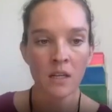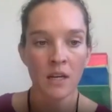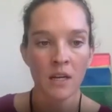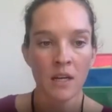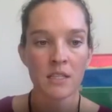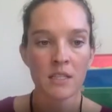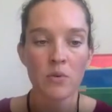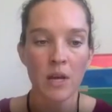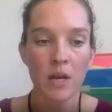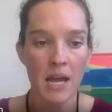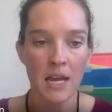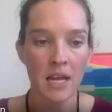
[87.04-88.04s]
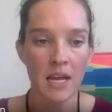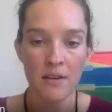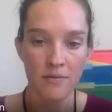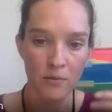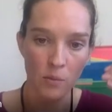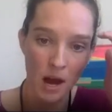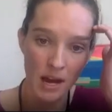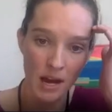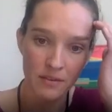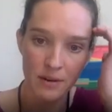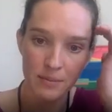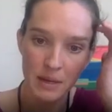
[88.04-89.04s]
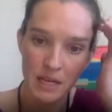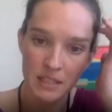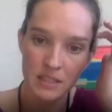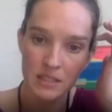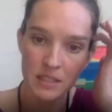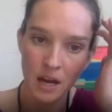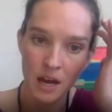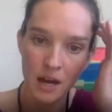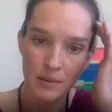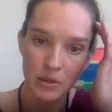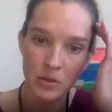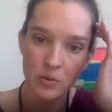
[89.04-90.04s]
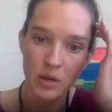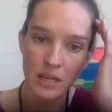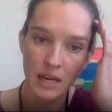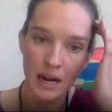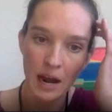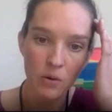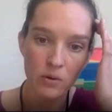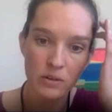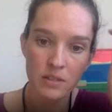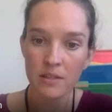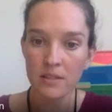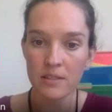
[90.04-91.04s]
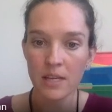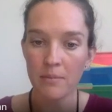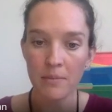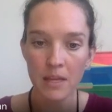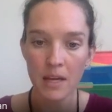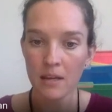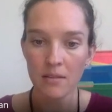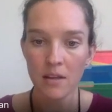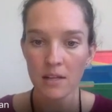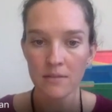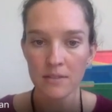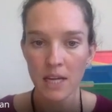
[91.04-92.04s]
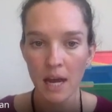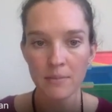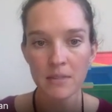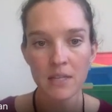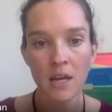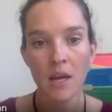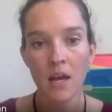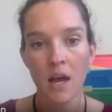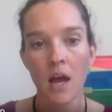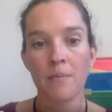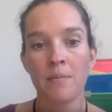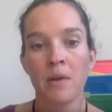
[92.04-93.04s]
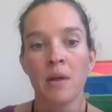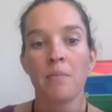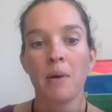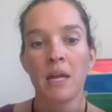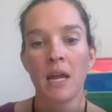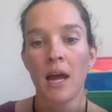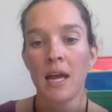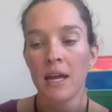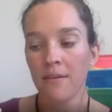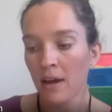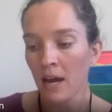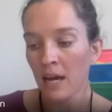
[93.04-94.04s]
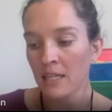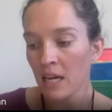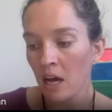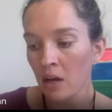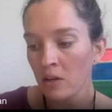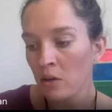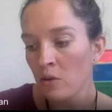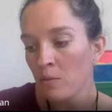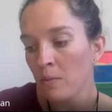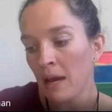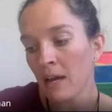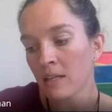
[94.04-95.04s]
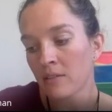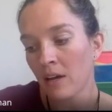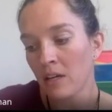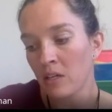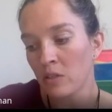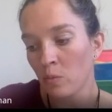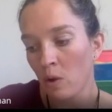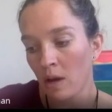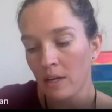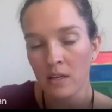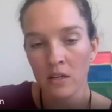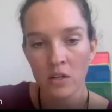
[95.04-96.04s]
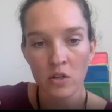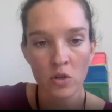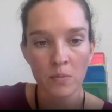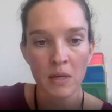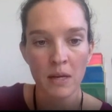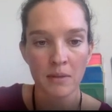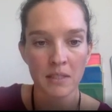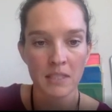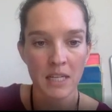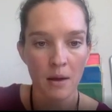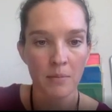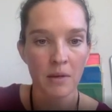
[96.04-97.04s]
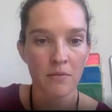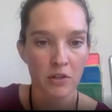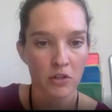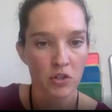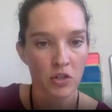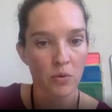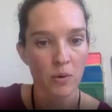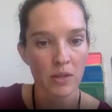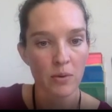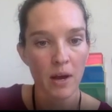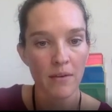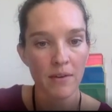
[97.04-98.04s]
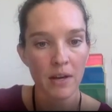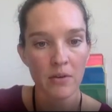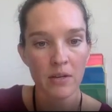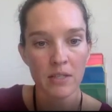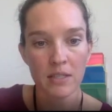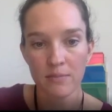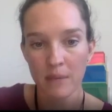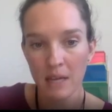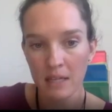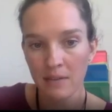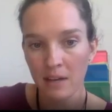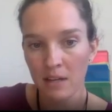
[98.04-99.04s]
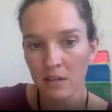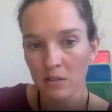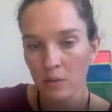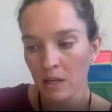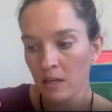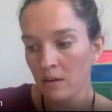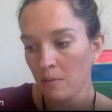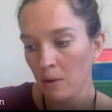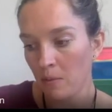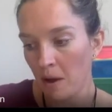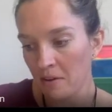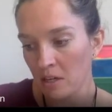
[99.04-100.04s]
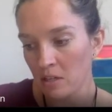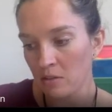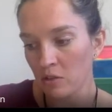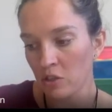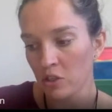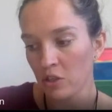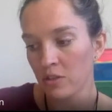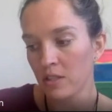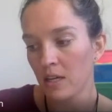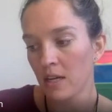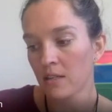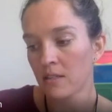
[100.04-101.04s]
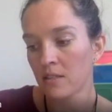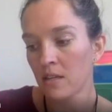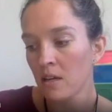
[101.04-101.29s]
It's okay if y repeats. You can get out the same thing lots of times. But if I tell you my x value is 1, you should be able to tell me for sure what the y value is. My x value is 1, my y value is for sure 6.